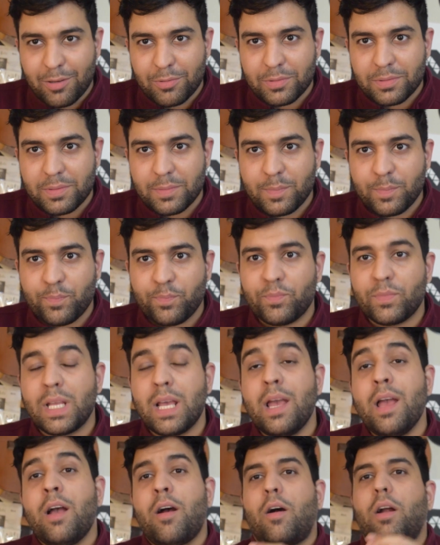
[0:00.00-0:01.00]
down.
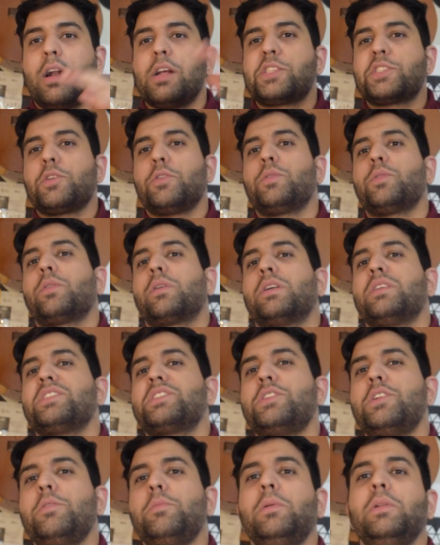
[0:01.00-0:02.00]
All right,
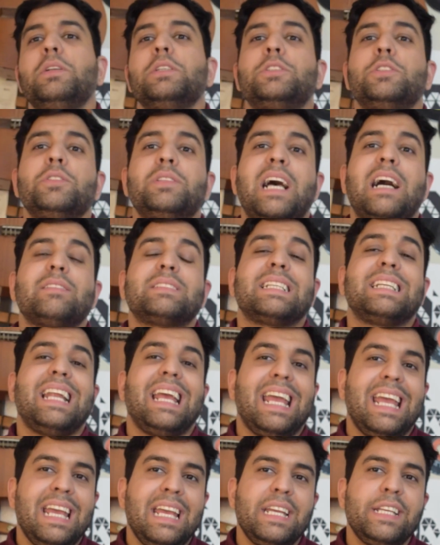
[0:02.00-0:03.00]
so considerably
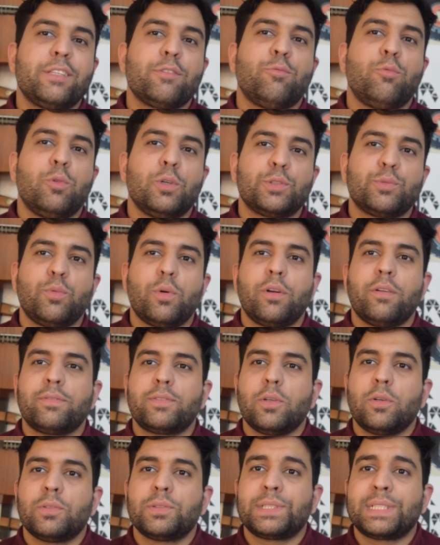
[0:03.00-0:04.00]
2008
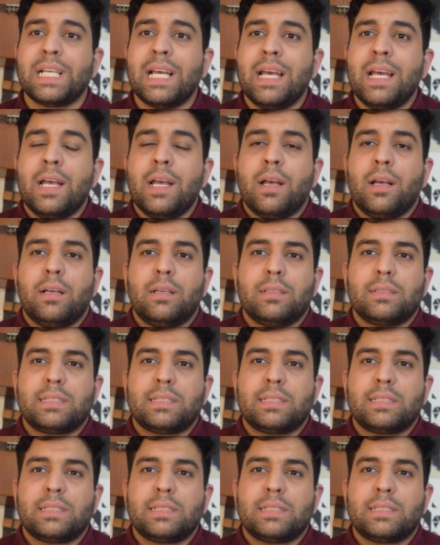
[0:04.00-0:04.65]
was one of those